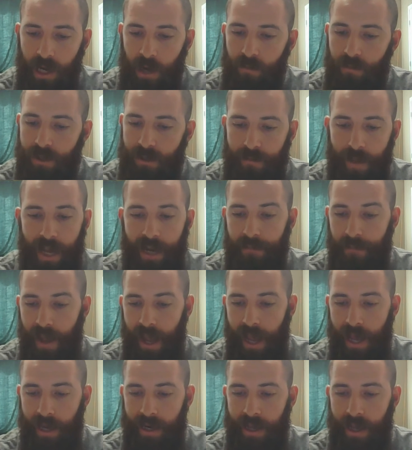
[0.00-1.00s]
and was made
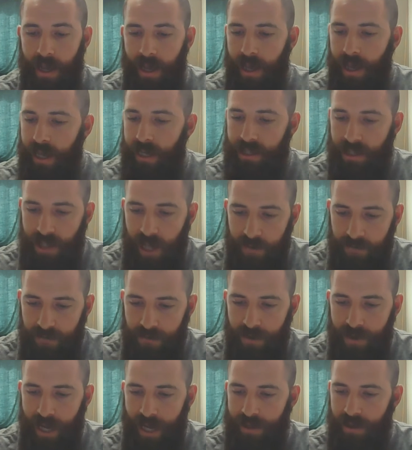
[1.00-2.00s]
man.
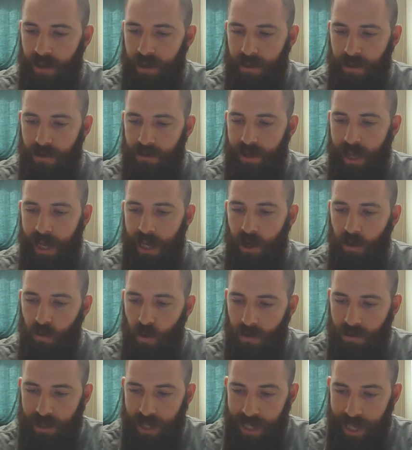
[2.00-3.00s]
Suffered, and the third day he
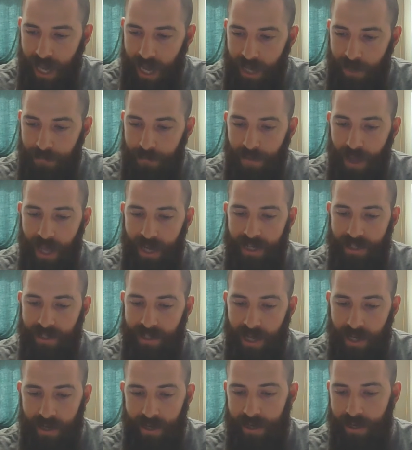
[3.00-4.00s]
rose again and
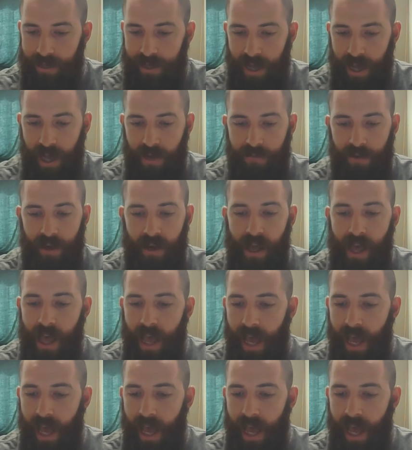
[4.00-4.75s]
ascended into heaven,